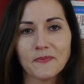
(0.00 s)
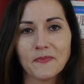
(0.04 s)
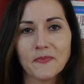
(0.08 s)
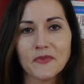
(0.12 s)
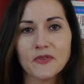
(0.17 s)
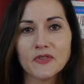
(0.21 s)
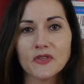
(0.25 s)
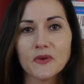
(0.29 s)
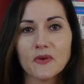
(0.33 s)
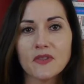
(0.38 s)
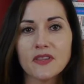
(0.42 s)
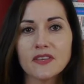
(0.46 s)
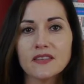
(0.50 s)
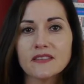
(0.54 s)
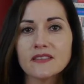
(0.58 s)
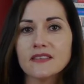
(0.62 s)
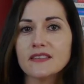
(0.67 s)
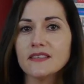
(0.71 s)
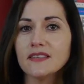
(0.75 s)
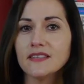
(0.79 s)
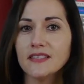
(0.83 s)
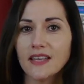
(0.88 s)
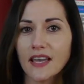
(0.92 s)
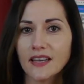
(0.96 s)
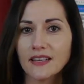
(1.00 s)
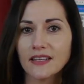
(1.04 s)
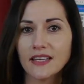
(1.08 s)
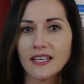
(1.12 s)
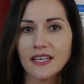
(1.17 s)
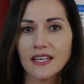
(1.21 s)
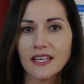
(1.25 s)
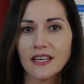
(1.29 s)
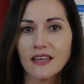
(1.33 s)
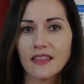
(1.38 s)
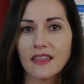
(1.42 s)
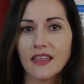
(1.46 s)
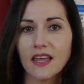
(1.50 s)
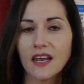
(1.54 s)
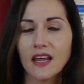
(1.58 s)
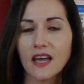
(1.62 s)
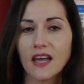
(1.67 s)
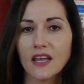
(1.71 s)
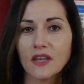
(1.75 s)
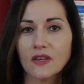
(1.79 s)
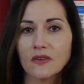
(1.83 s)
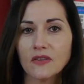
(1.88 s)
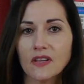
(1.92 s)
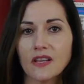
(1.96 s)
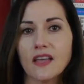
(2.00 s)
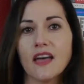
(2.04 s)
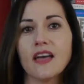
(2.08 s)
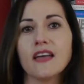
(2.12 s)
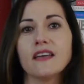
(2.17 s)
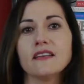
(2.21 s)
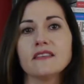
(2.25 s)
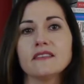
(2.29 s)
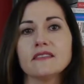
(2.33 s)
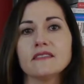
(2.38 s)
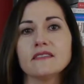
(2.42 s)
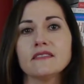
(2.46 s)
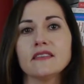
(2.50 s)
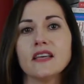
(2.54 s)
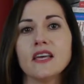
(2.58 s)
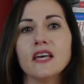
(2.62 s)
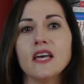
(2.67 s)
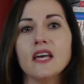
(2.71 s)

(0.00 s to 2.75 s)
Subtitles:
So this is a technique that I utilize.